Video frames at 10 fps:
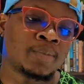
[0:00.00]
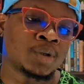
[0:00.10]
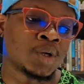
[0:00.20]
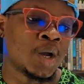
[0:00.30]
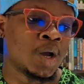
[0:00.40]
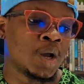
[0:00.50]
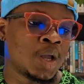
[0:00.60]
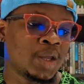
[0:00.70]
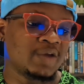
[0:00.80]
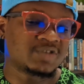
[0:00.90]
But
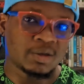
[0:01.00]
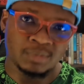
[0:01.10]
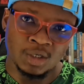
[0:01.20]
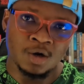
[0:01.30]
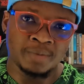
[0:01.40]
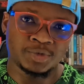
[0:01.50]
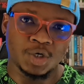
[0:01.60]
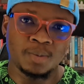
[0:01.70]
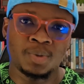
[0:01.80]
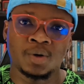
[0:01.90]
if something comes
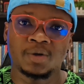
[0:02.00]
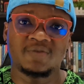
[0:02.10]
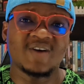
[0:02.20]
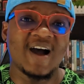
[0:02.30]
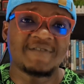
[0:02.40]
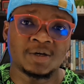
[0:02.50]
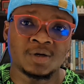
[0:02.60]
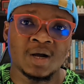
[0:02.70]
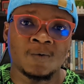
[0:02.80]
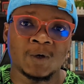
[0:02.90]
up, if you have
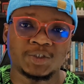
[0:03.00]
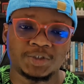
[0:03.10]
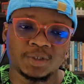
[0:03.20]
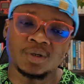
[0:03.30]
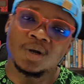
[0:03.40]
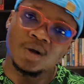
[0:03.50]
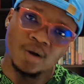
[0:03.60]
another question,